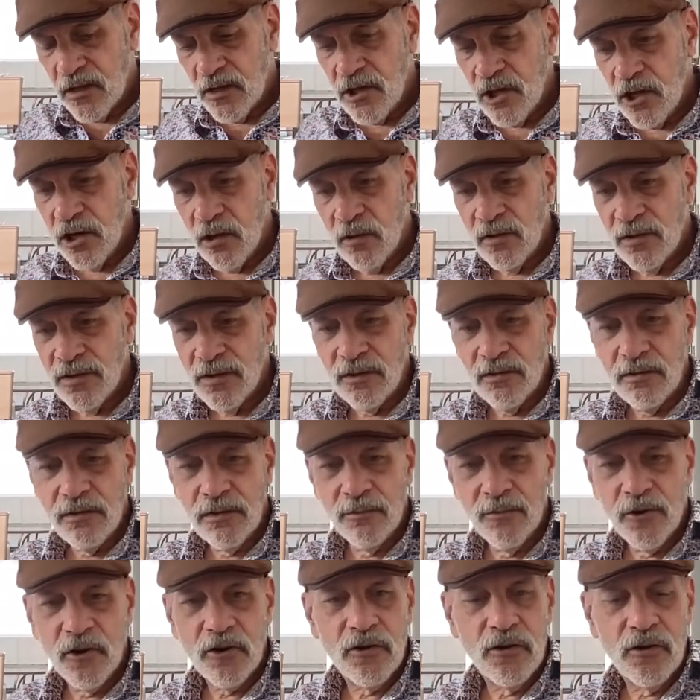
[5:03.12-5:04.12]
you know, the
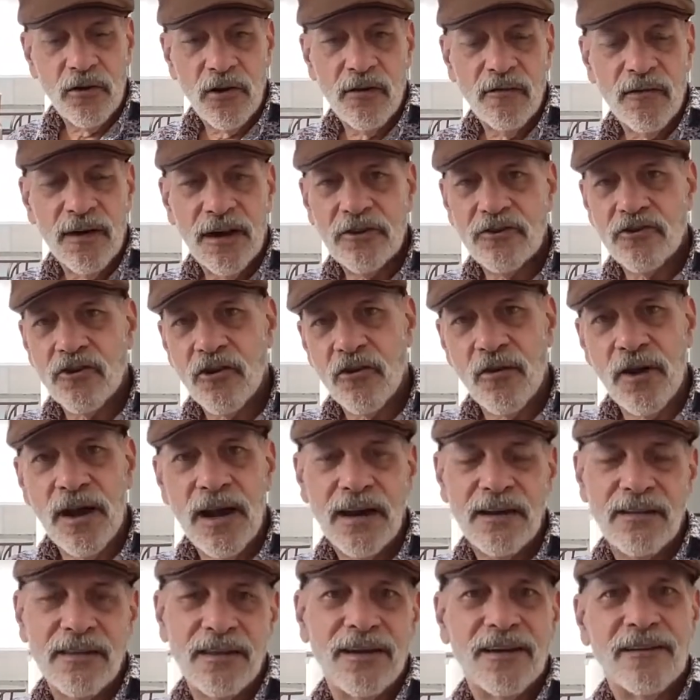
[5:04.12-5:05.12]
Mercury
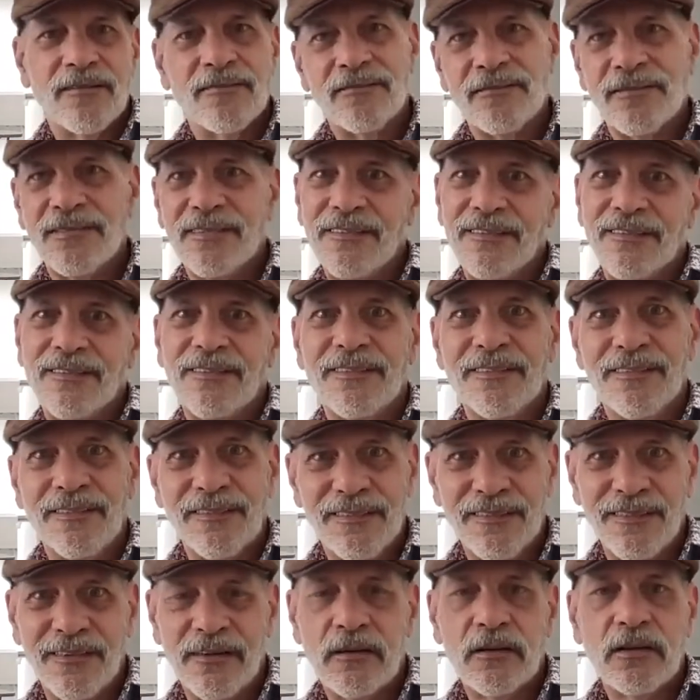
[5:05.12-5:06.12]
retrograde,
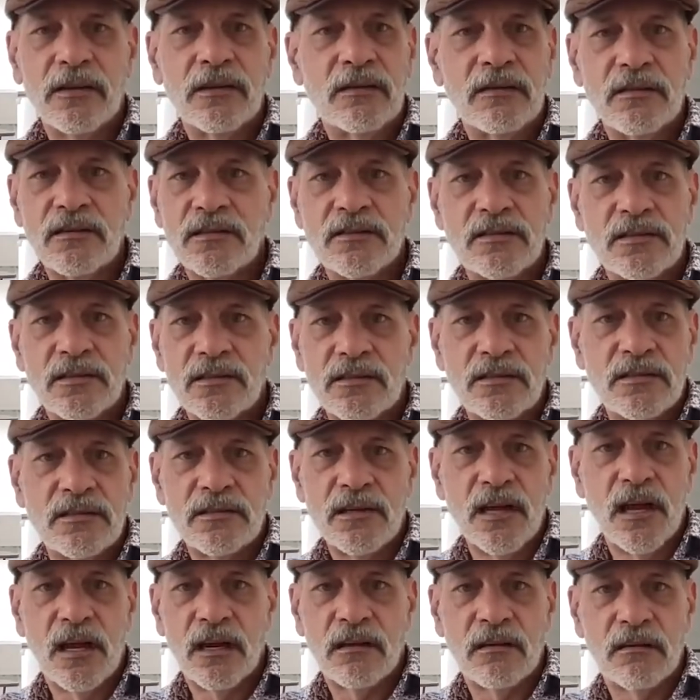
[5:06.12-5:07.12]
the
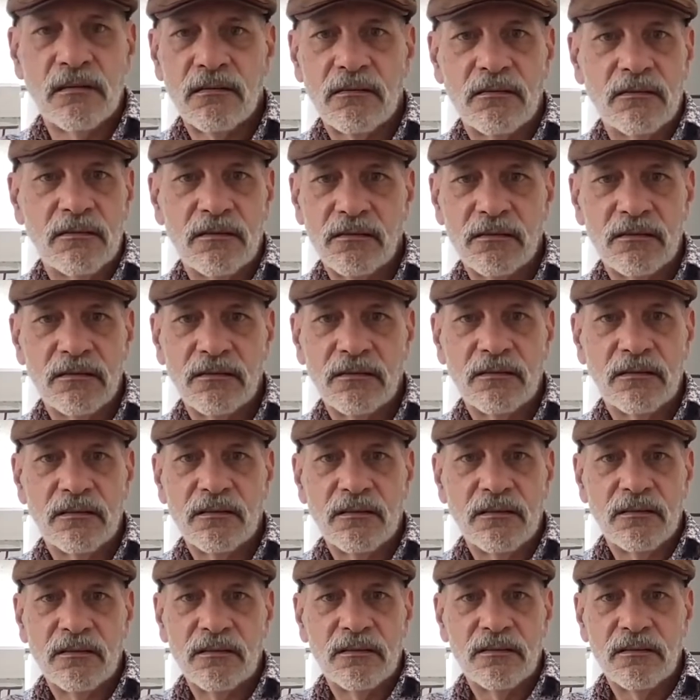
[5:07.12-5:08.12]
is done.
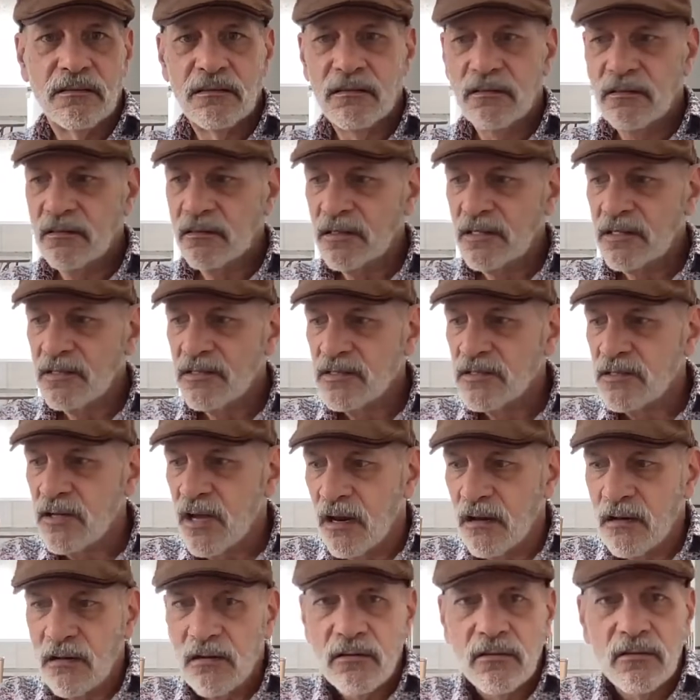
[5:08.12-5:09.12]
It's
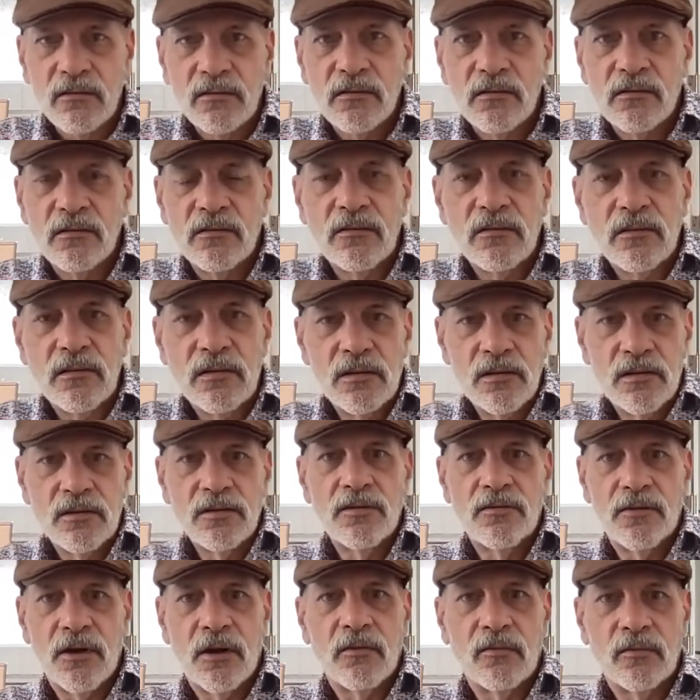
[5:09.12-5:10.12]
done.
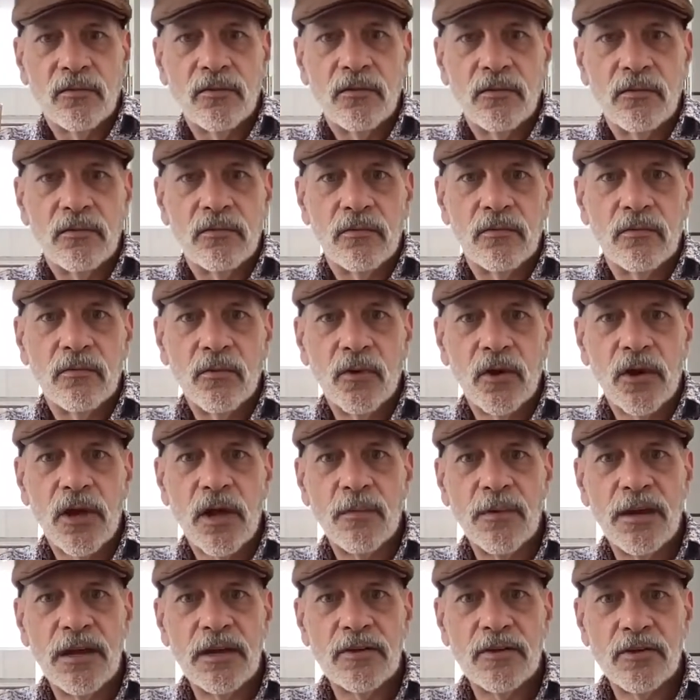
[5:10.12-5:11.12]
You know, we're
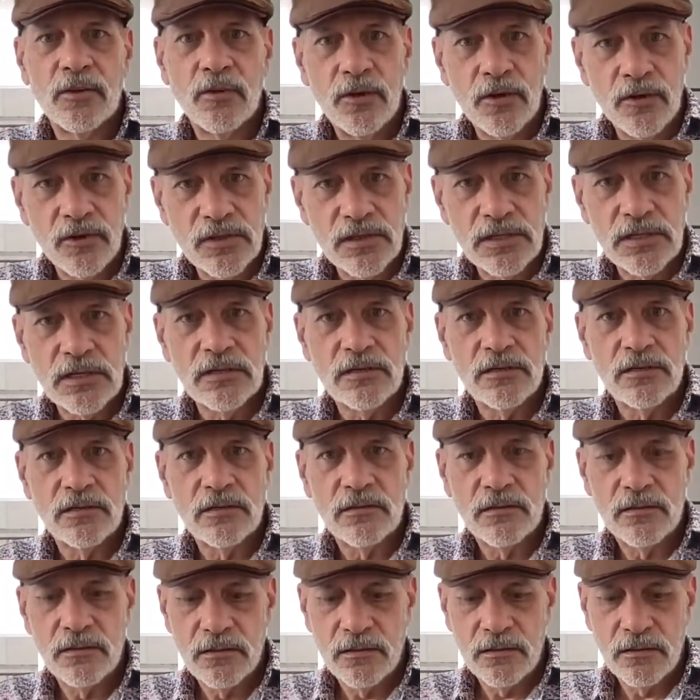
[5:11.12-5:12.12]
coming into a new
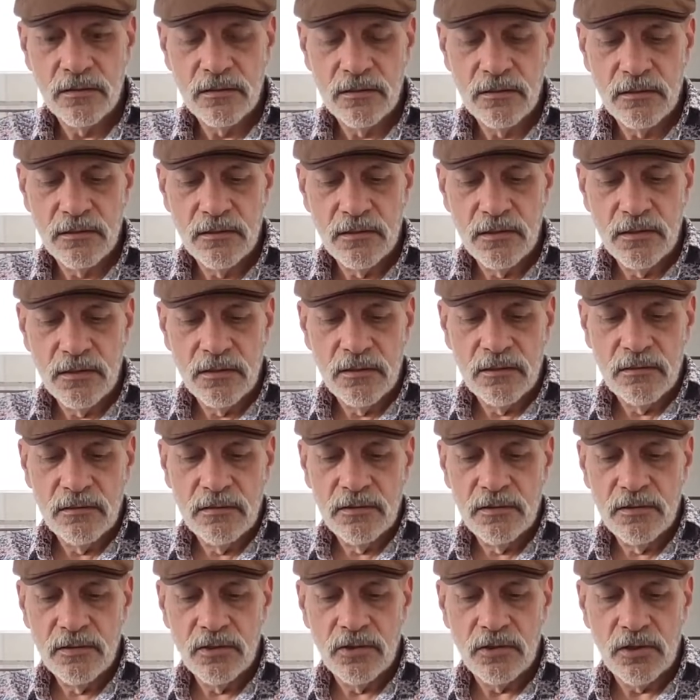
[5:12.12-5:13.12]
season.
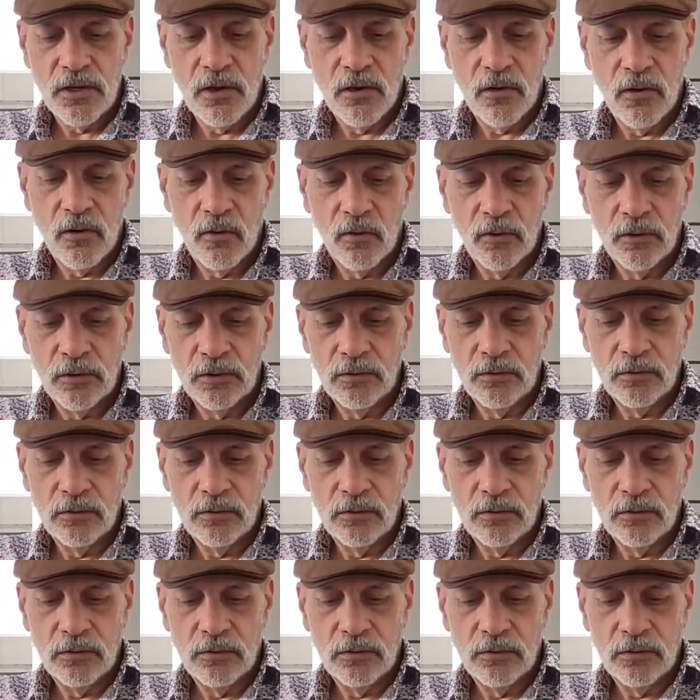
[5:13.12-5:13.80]
So